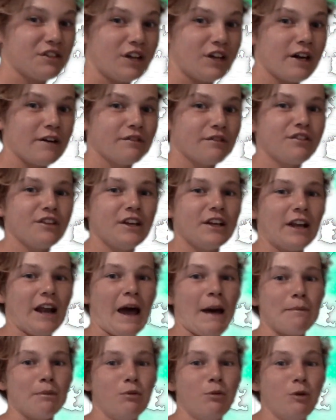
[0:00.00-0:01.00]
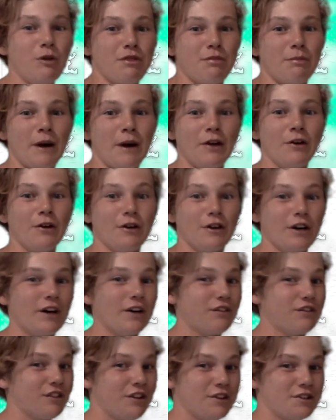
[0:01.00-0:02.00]
And I've seen it happen with my own
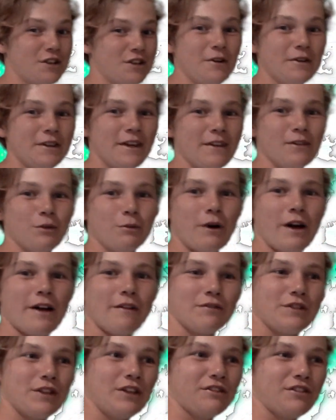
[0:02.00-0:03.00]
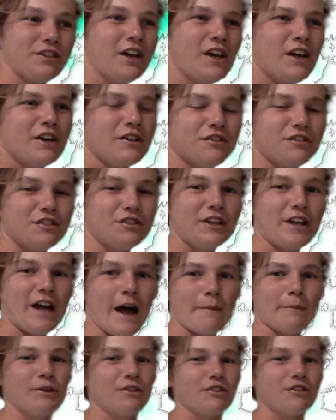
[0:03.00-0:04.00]
eyes, so don't get in the way of these
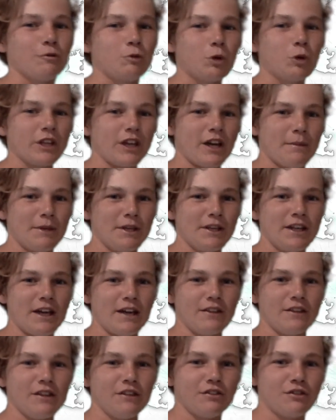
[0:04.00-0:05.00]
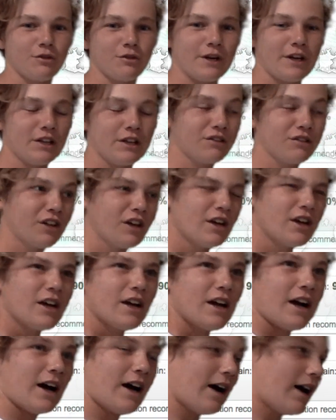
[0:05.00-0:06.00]
tsunamis of water coming down these creeks.
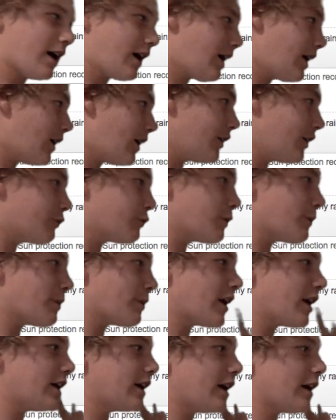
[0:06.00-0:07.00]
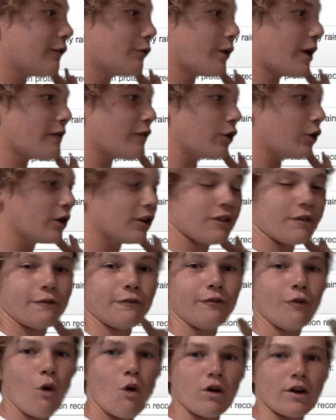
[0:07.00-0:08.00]
If we have a look at the
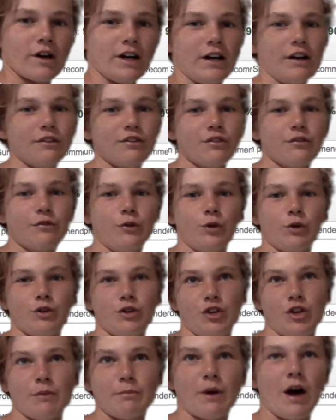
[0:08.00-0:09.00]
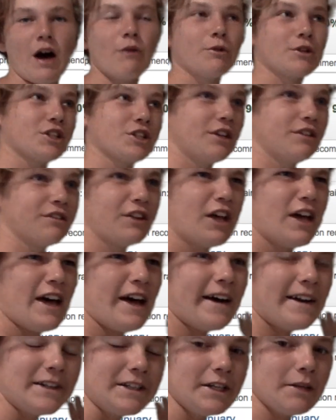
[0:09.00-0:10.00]
forecast for Kurrama, which is
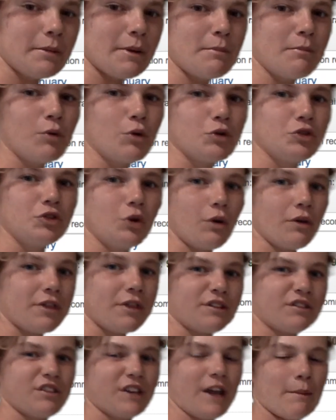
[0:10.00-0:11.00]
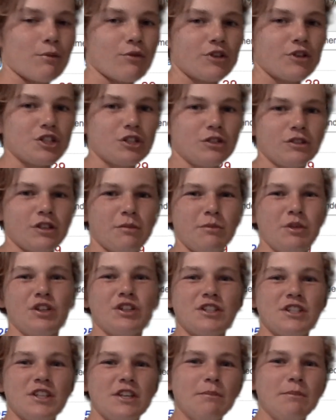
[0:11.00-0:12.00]
a little bit more north, it's an Aboriginal
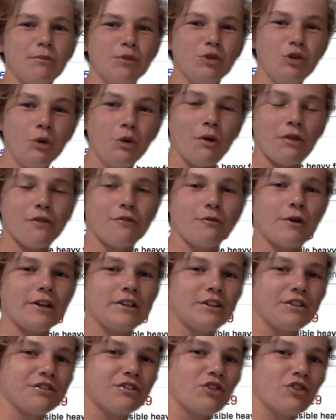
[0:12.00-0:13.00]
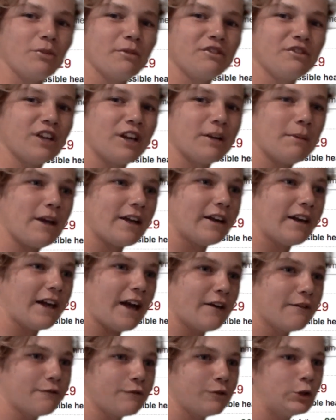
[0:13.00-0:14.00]
community north of where this storm is going to make
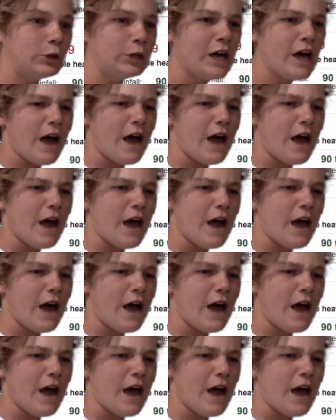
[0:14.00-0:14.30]
landfall.